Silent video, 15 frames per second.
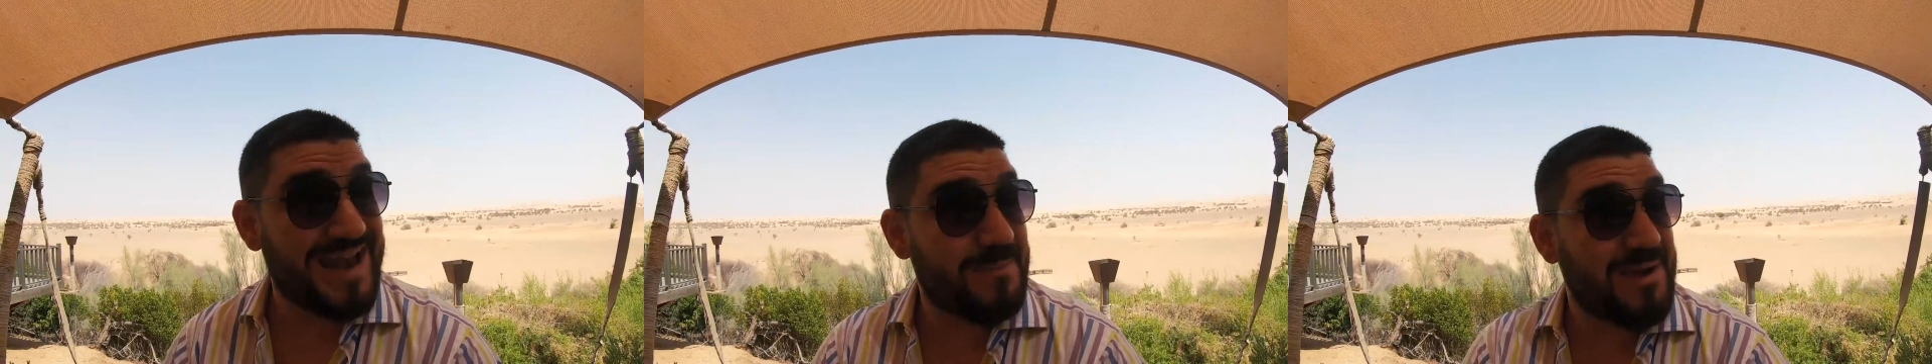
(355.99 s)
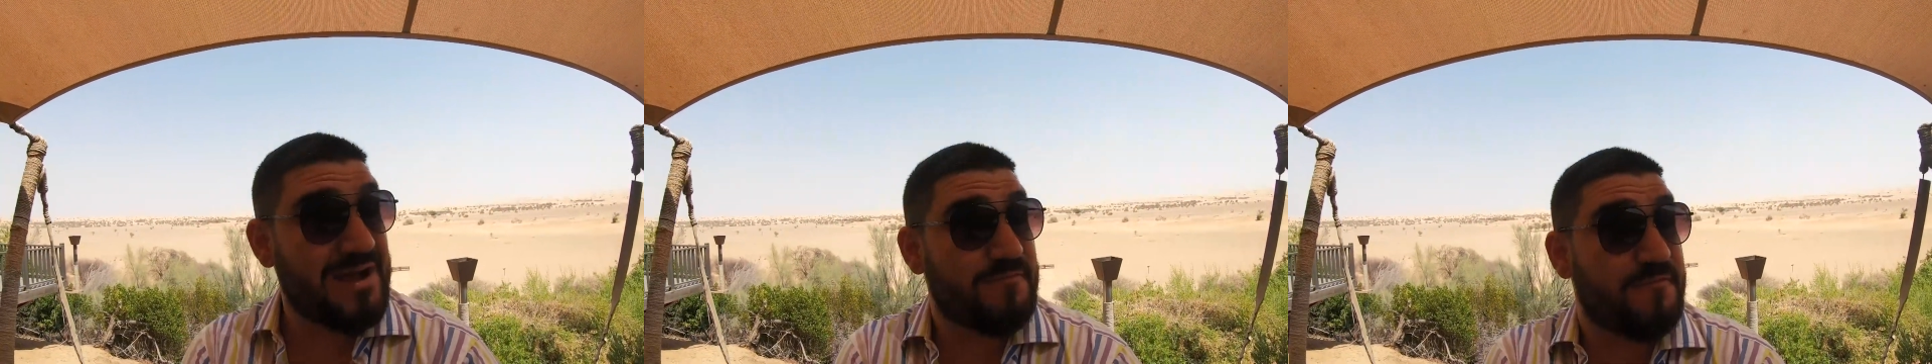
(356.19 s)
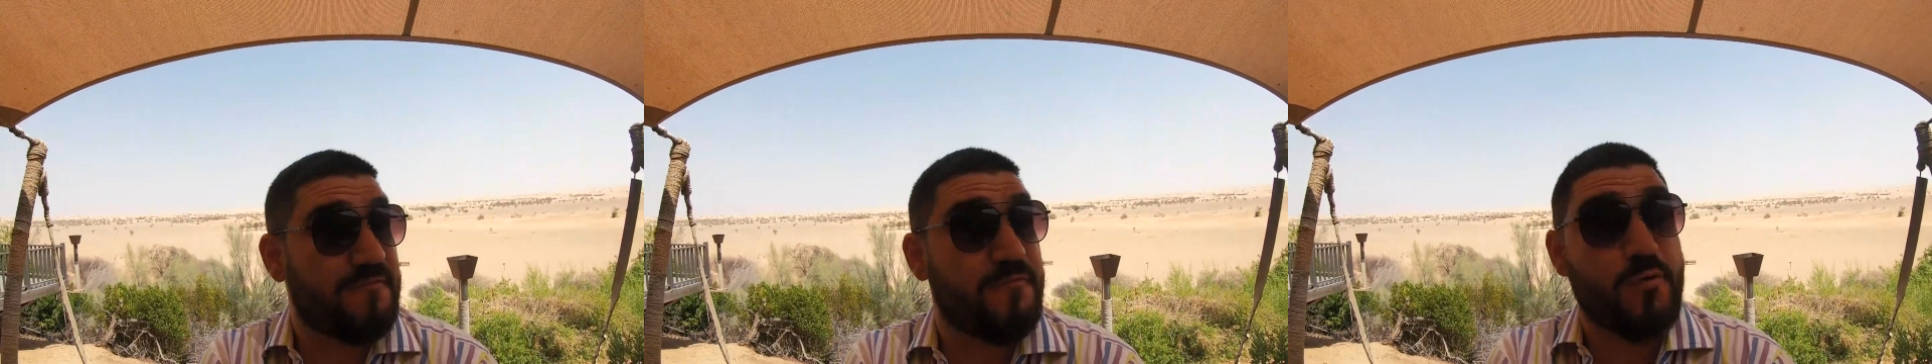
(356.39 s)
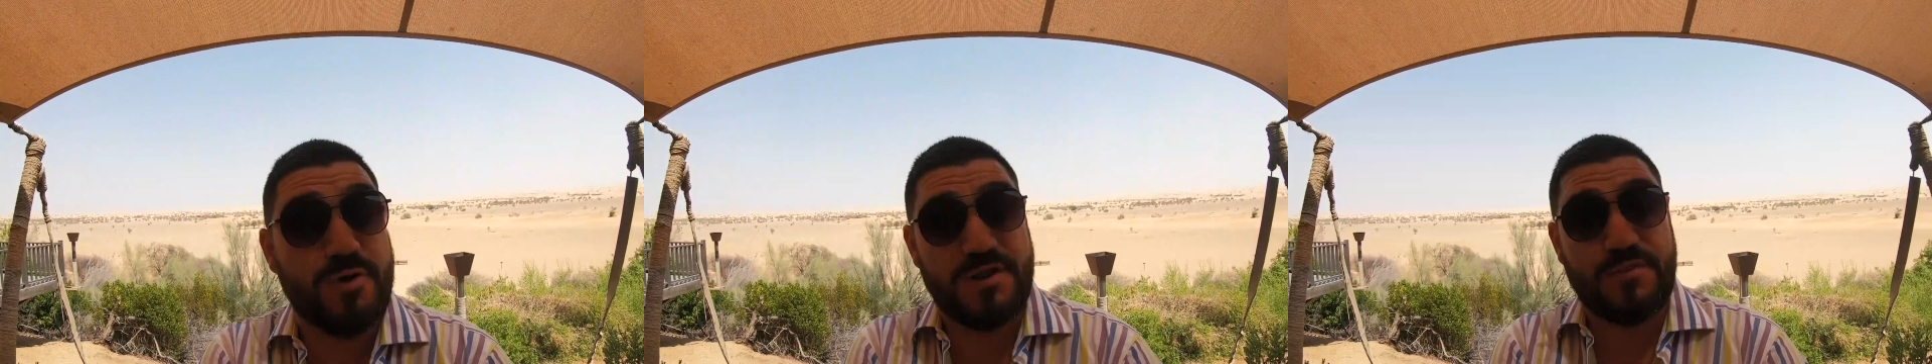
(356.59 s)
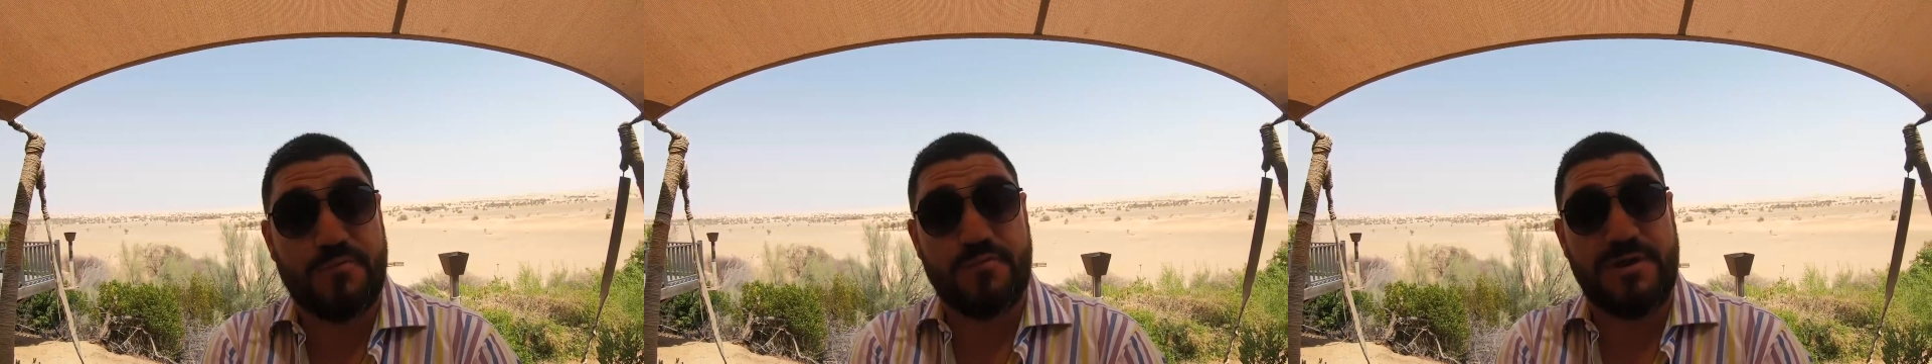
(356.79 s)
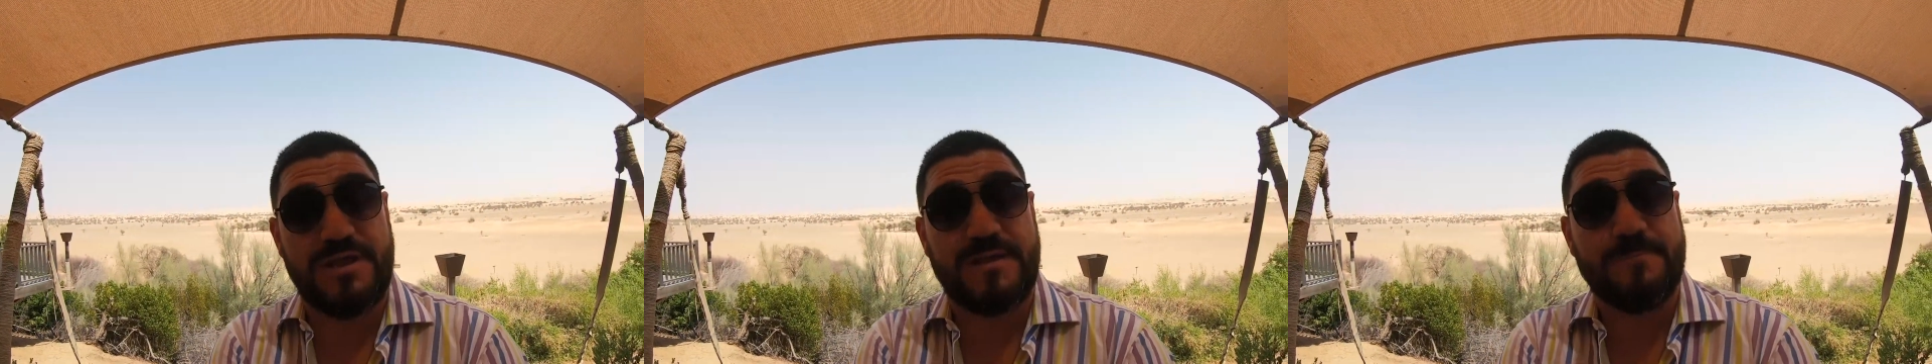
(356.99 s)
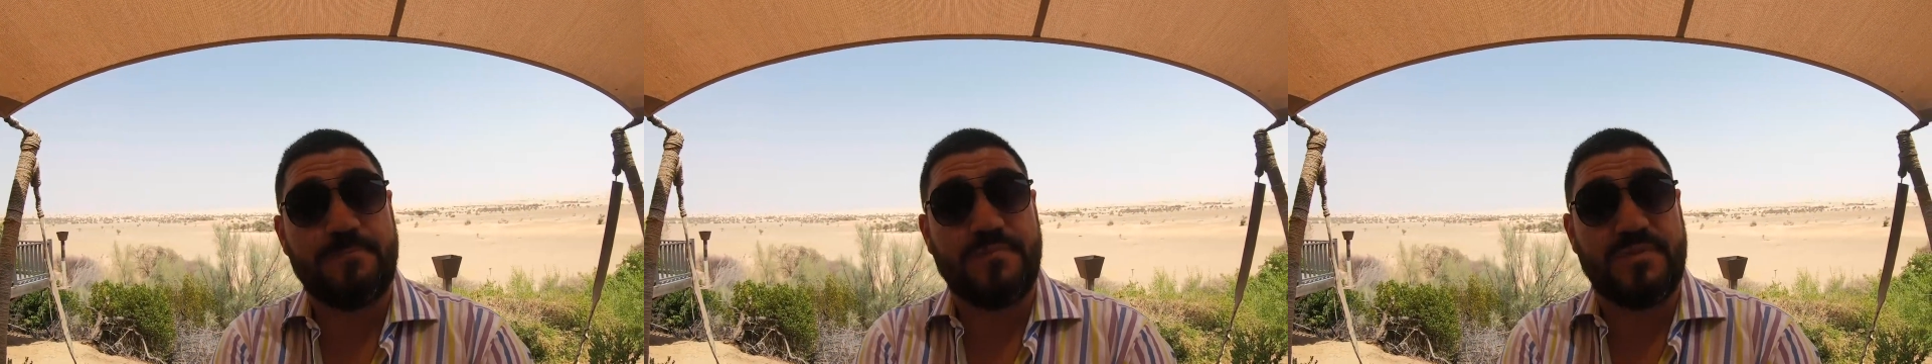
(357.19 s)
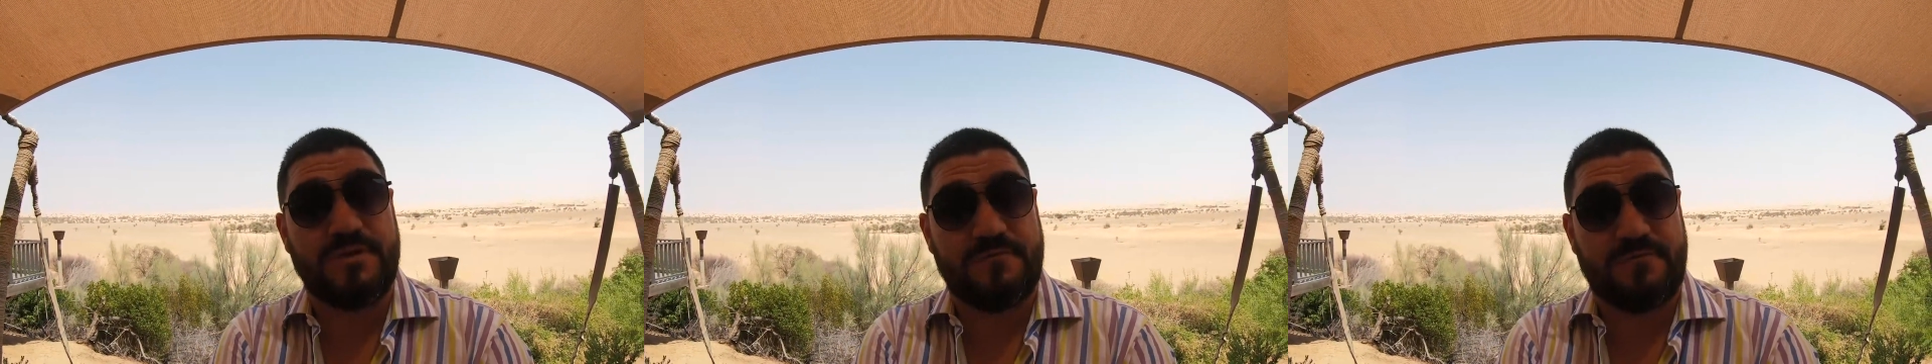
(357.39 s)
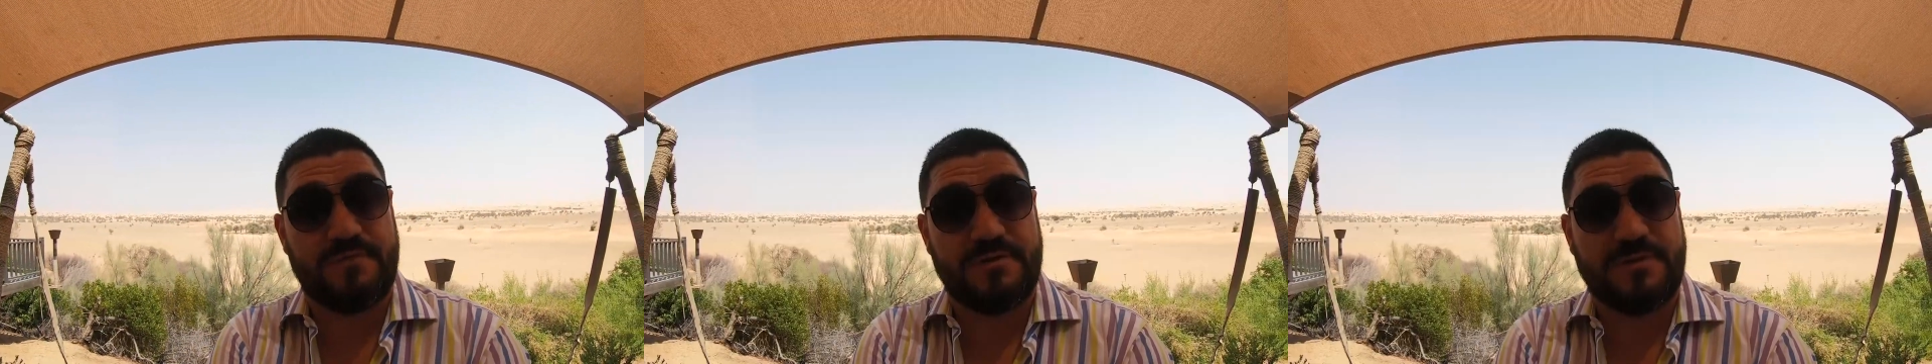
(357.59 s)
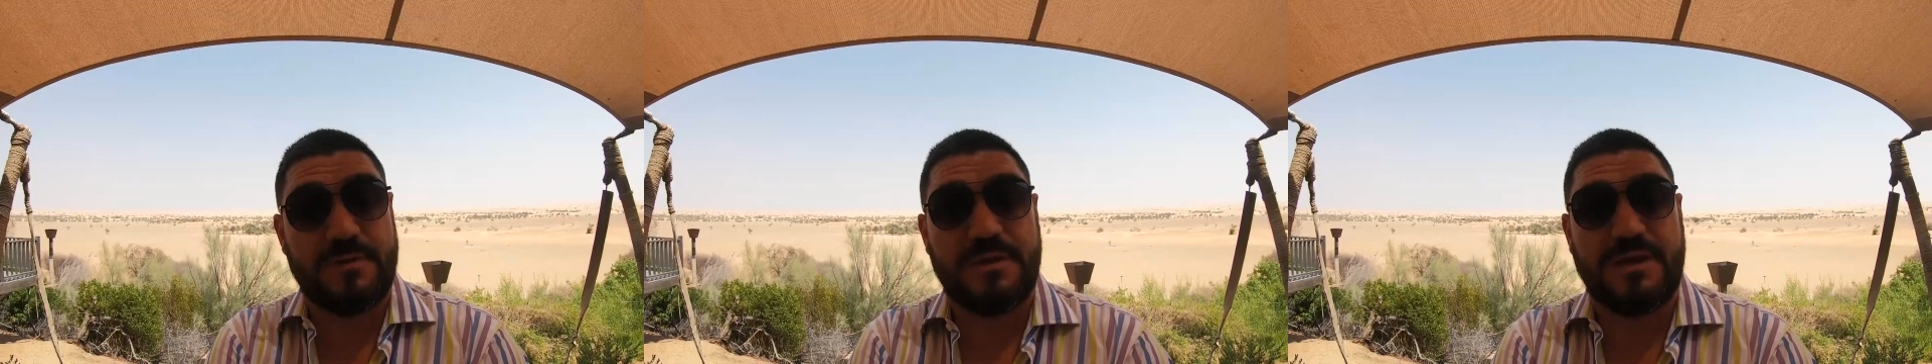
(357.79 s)
and about 43
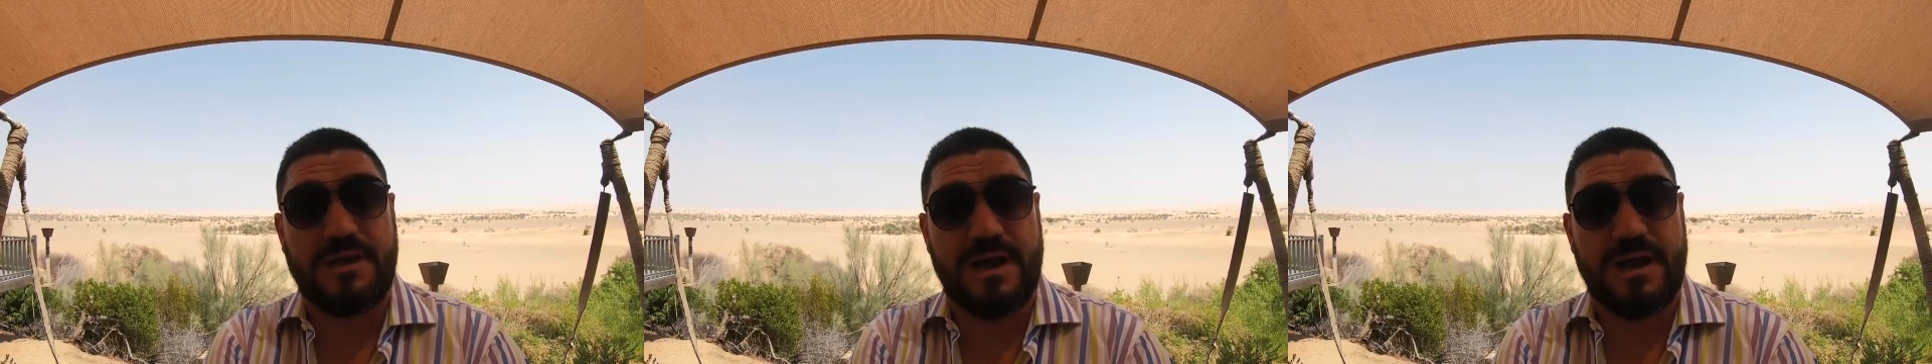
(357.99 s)
different